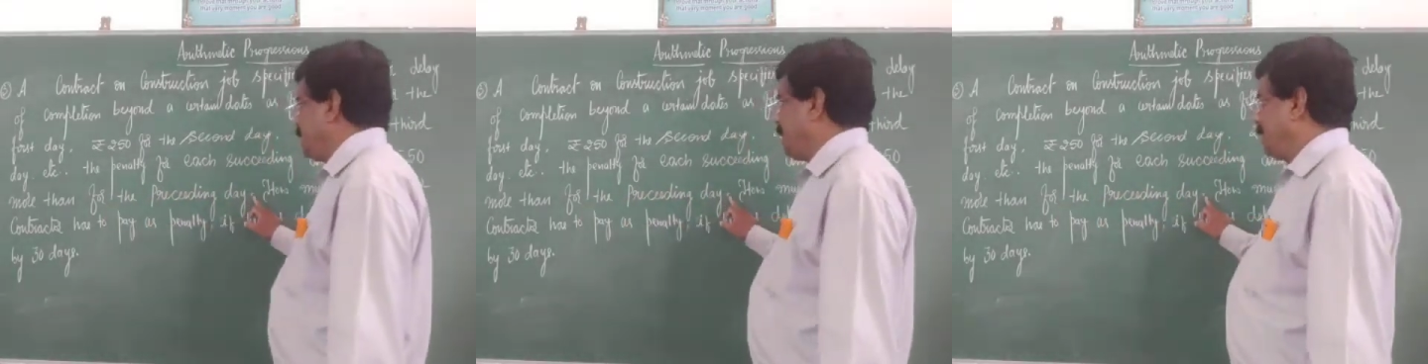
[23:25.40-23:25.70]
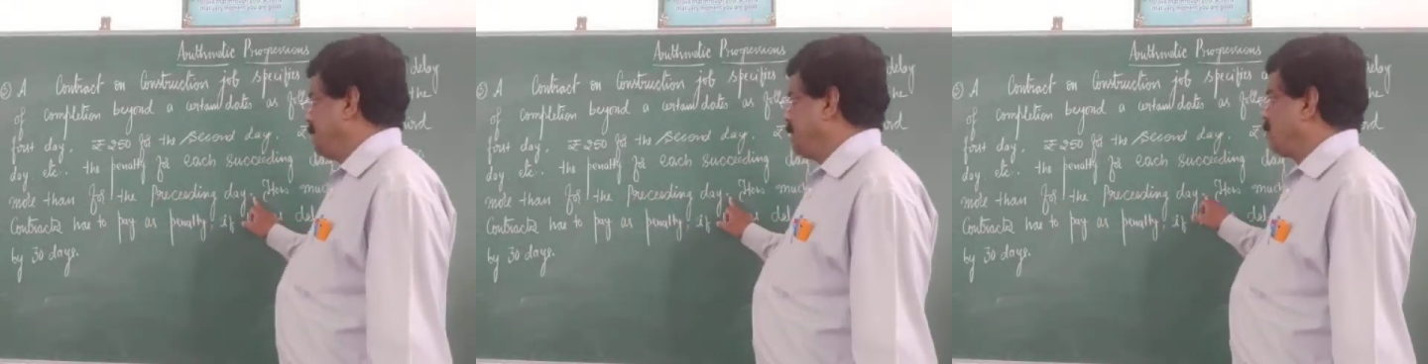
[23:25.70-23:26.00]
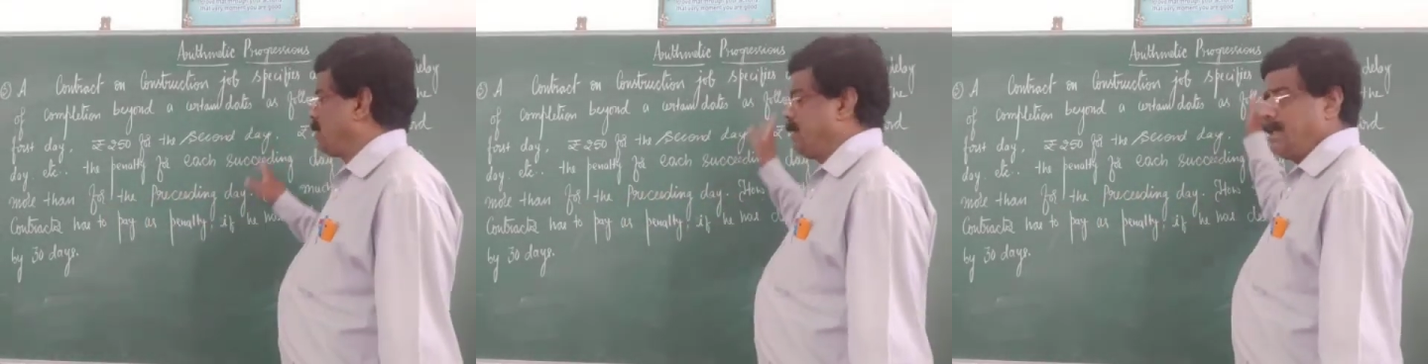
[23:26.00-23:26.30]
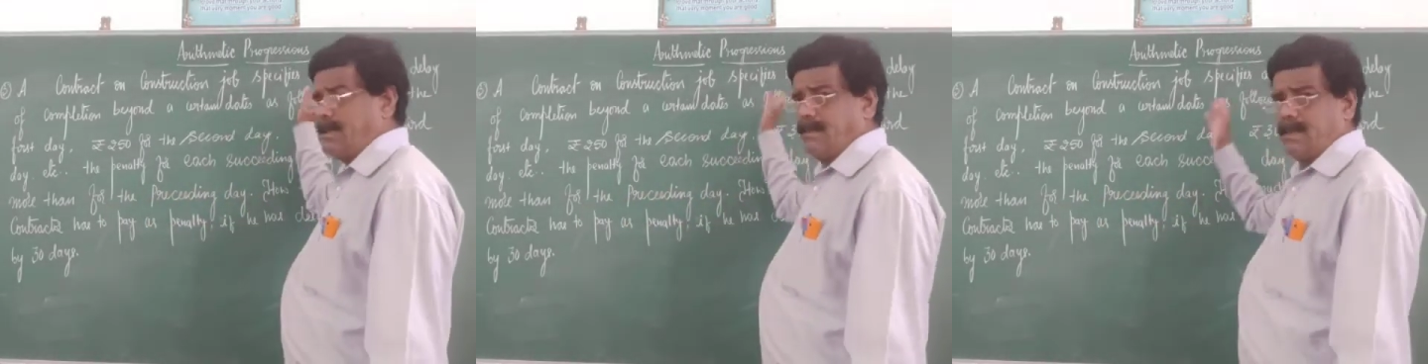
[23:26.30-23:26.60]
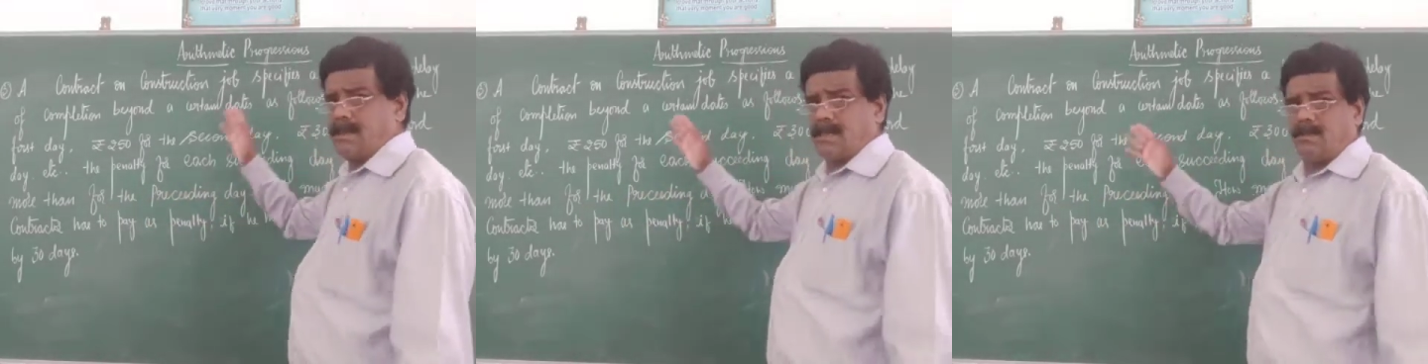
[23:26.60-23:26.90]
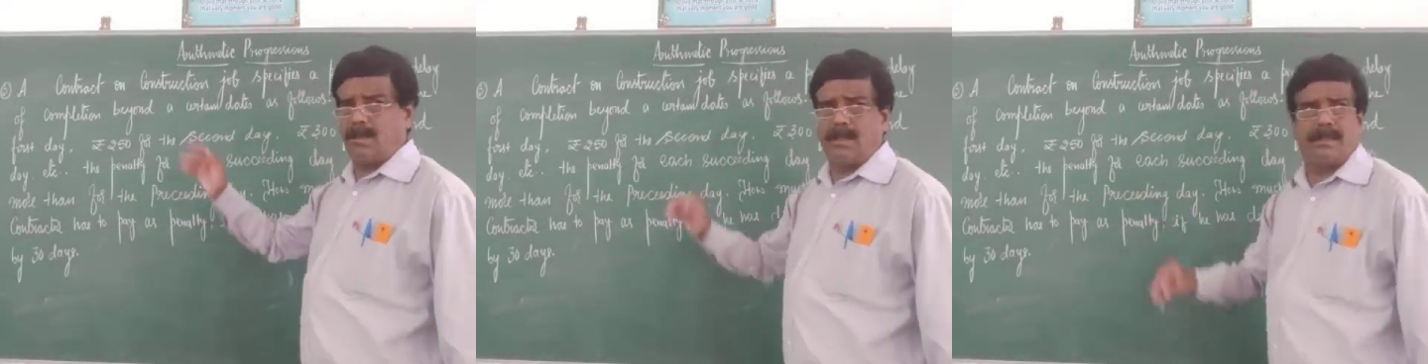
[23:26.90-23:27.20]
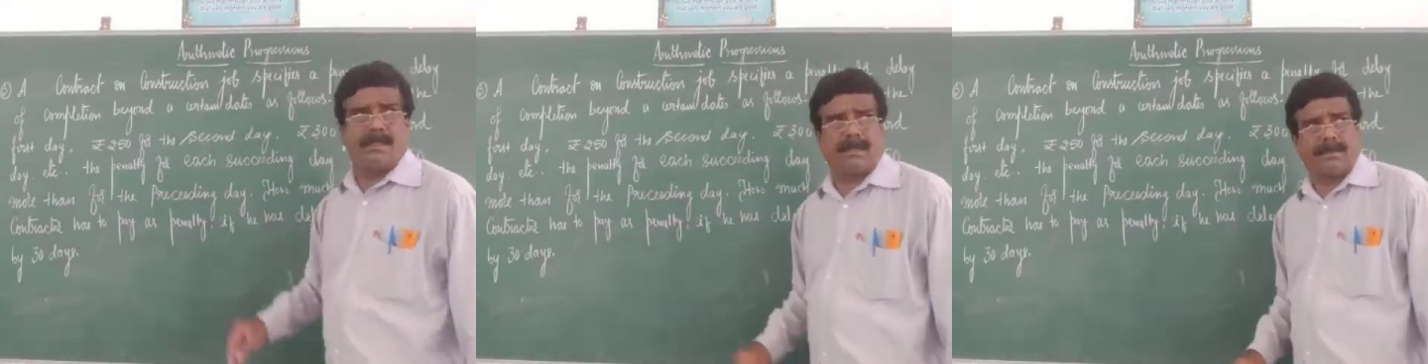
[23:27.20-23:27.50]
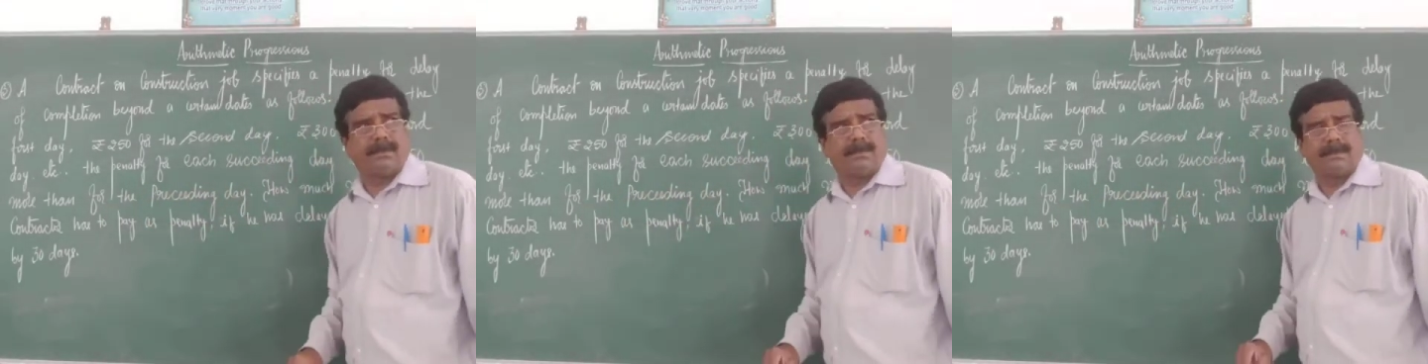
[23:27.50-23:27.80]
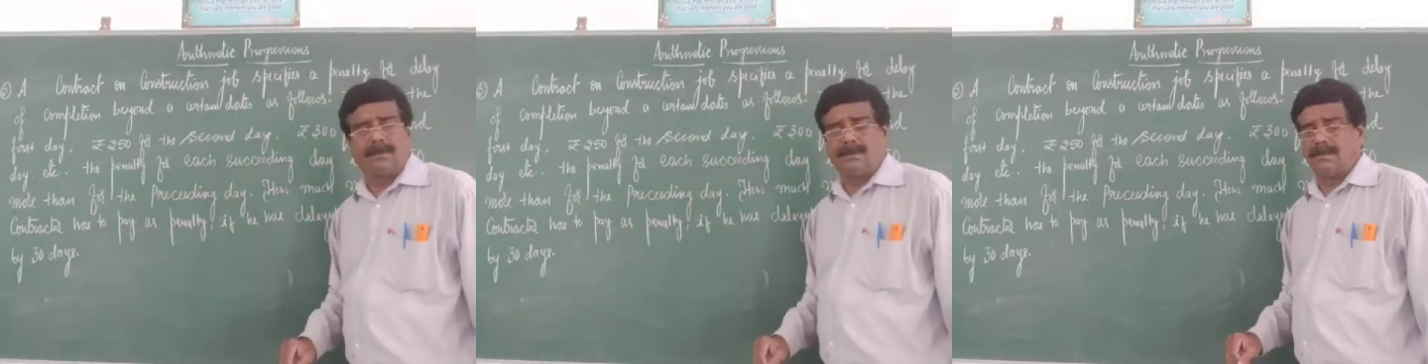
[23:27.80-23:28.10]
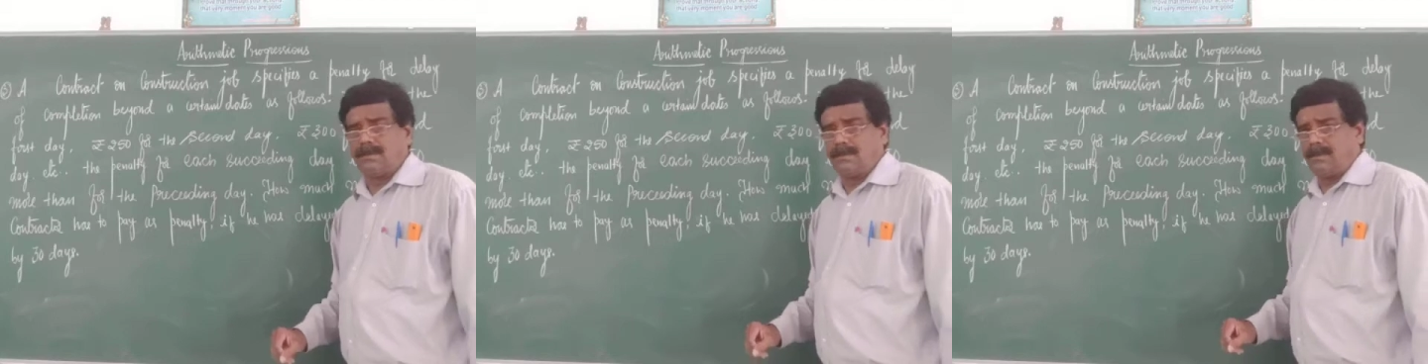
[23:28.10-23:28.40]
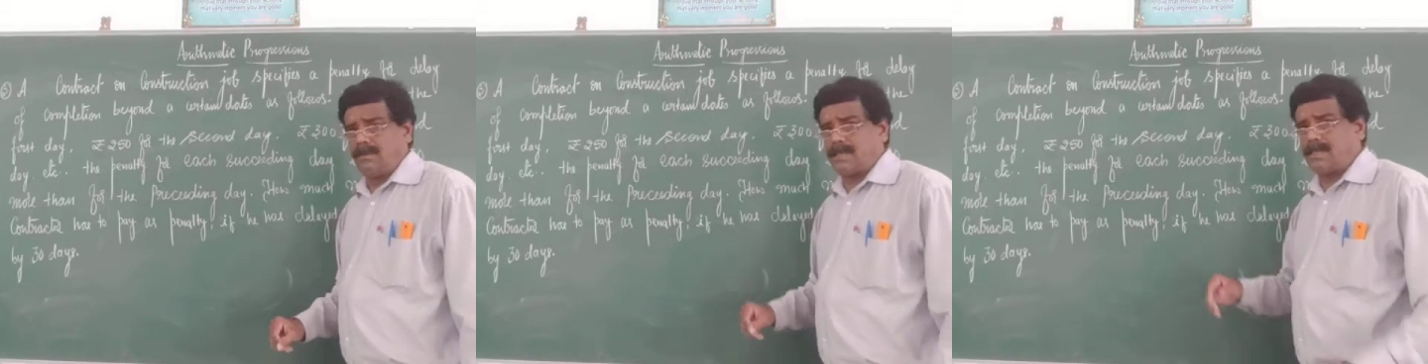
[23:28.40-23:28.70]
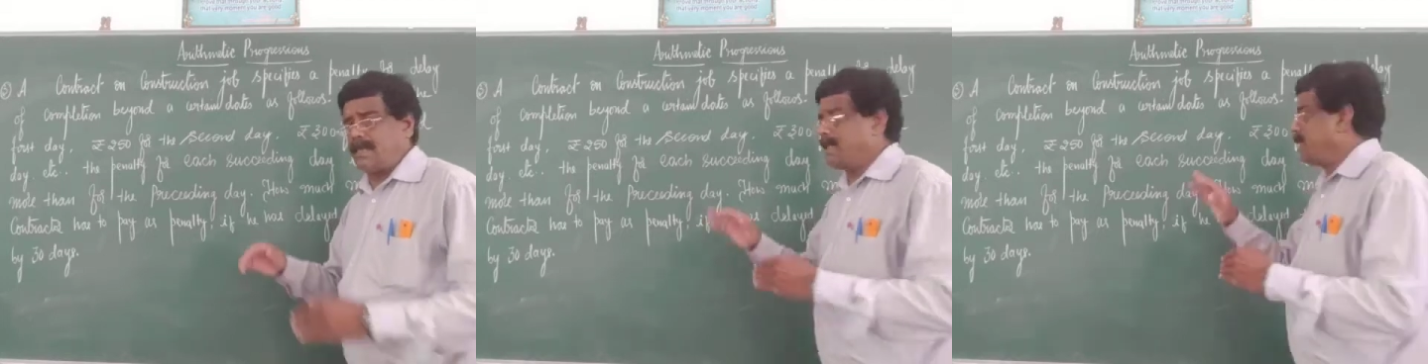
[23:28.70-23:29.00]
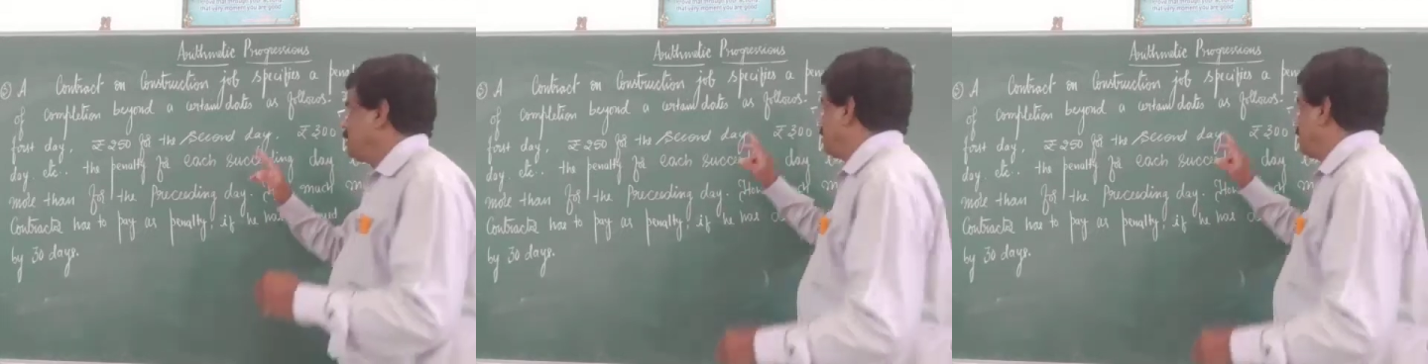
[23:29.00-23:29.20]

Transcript: day. It's already given to the sum only, children. First date is